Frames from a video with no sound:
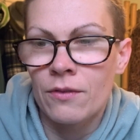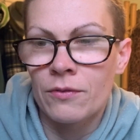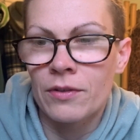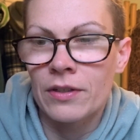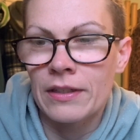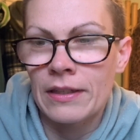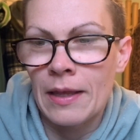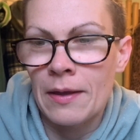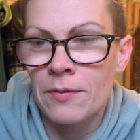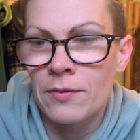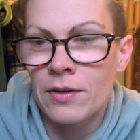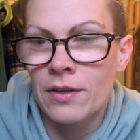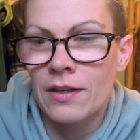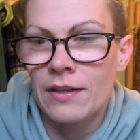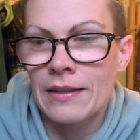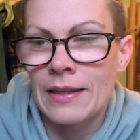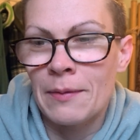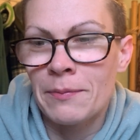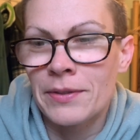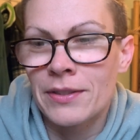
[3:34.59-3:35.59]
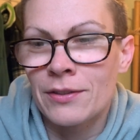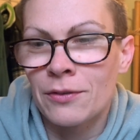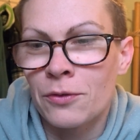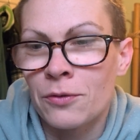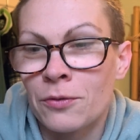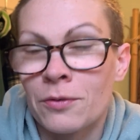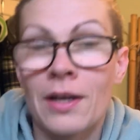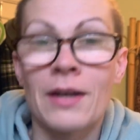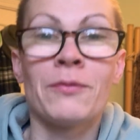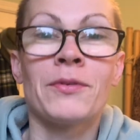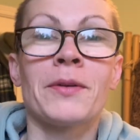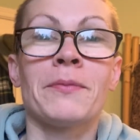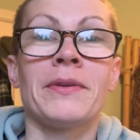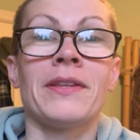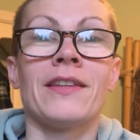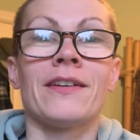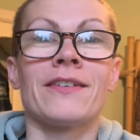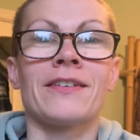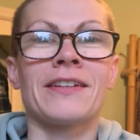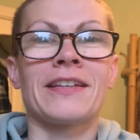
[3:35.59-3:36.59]
Why is that? That'd be so cool. I want to
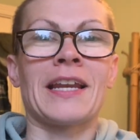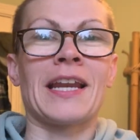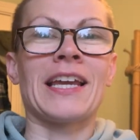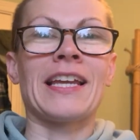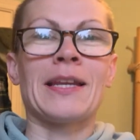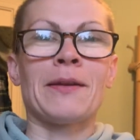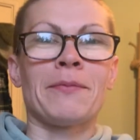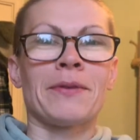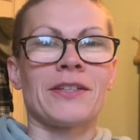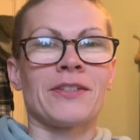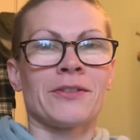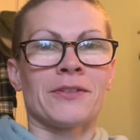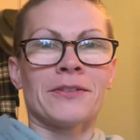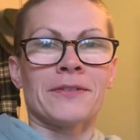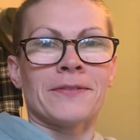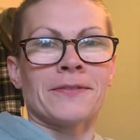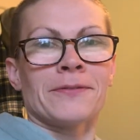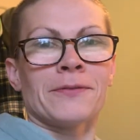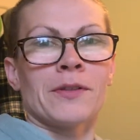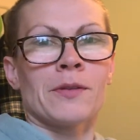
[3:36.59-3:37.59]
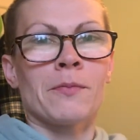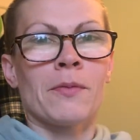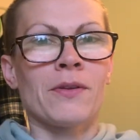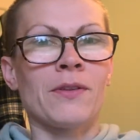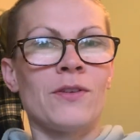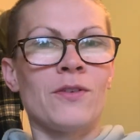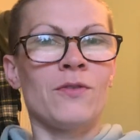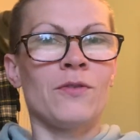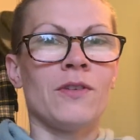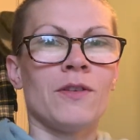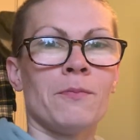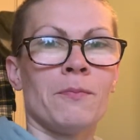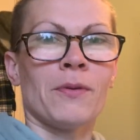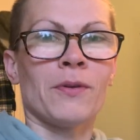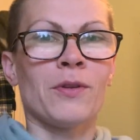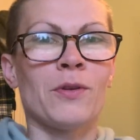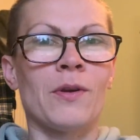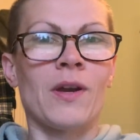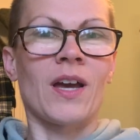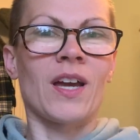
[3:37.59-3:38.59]
be there. Can I get a picture with both you
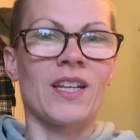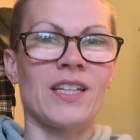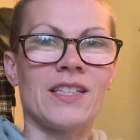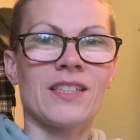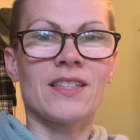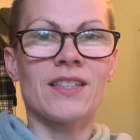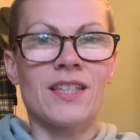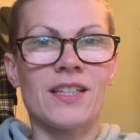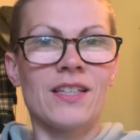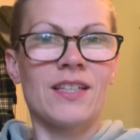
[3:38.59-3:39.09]
Hatties?